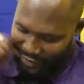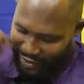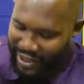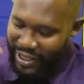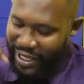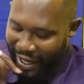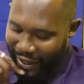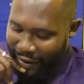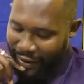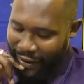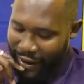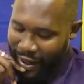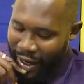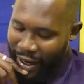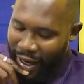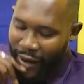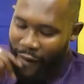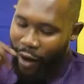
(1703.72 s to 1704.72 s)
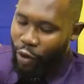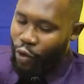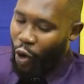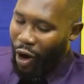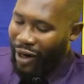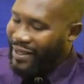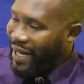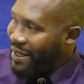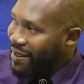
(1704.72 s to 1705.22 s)
TA.
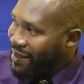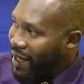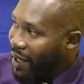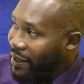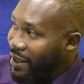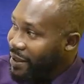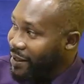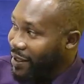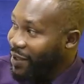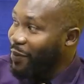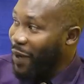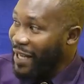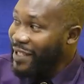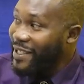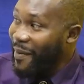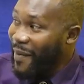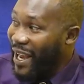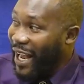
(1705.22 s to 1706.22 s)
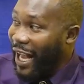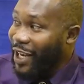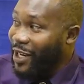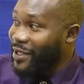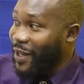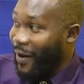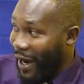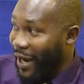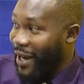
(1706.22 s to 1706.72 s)
Dr. Selmy
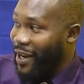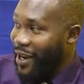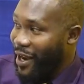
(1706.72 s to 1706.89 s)
Zilbe,